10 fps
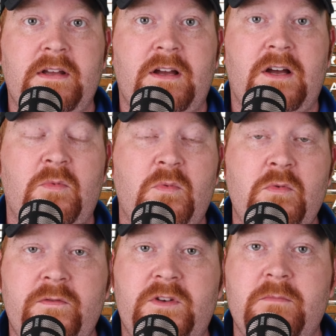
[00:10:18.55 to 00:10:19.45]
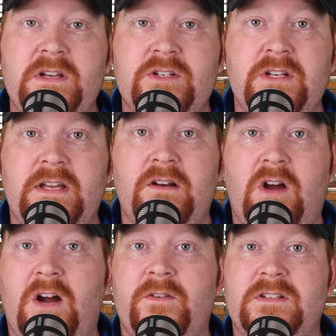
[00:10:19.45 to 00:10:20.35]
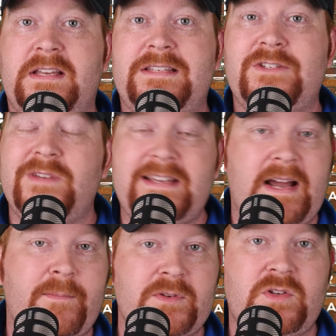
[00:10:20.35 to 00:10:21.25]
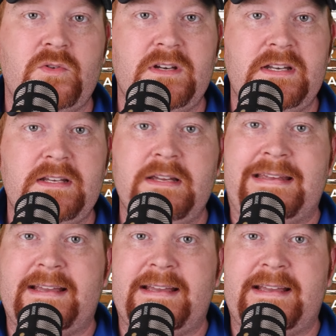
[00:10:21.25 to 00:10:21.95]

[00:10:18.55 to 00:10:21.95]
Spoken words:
A move to Michigan offers a unique opportunity.